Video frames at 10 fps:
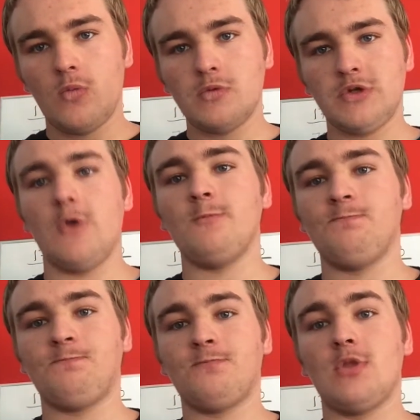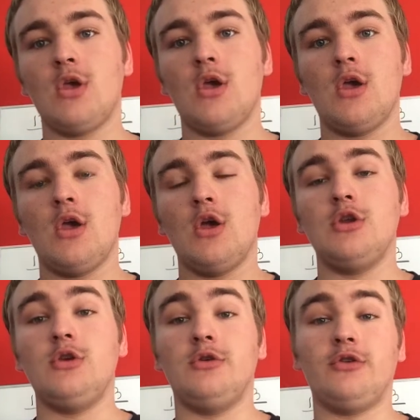So,
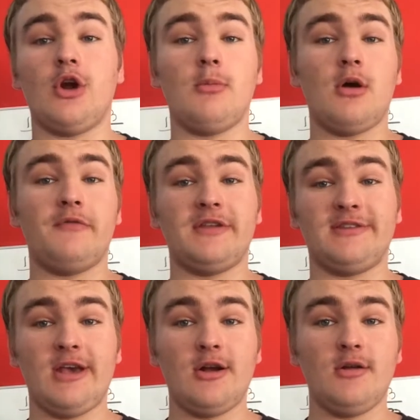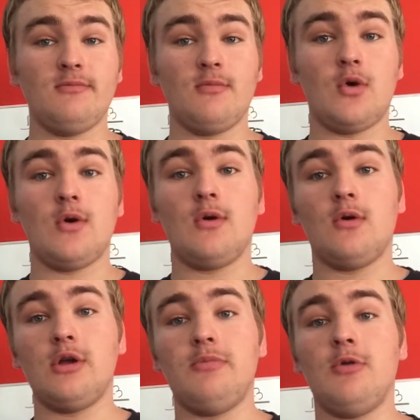do you start him off at center
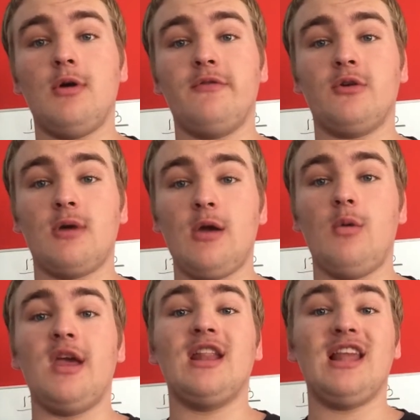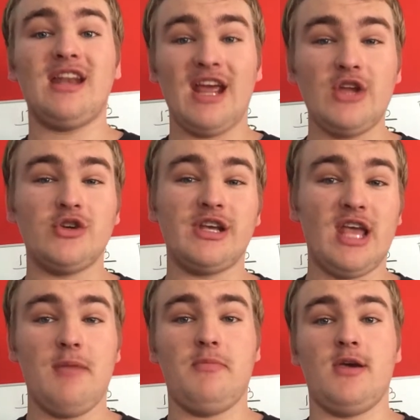or do you put him off to right wing and let Adrian
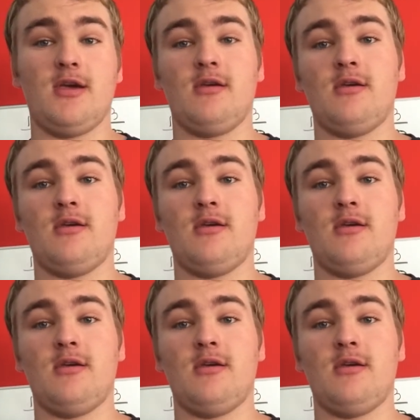Kempe